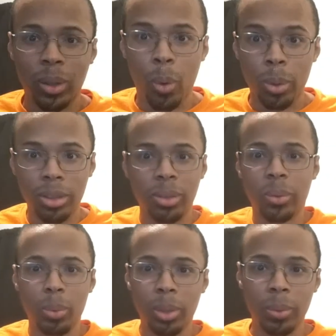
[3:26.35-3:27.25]
coursing
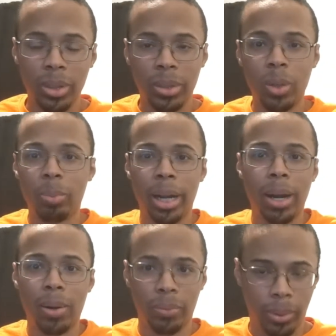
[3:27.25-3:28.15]
through me was so
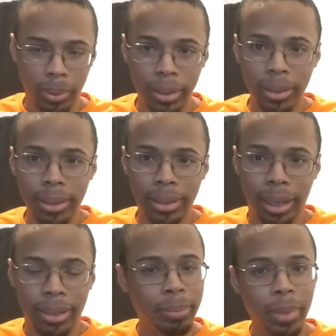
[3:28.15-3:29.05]
powerful
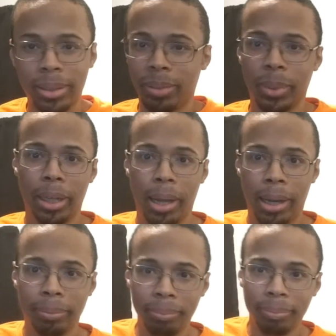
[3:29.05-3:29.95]
that it must have been God.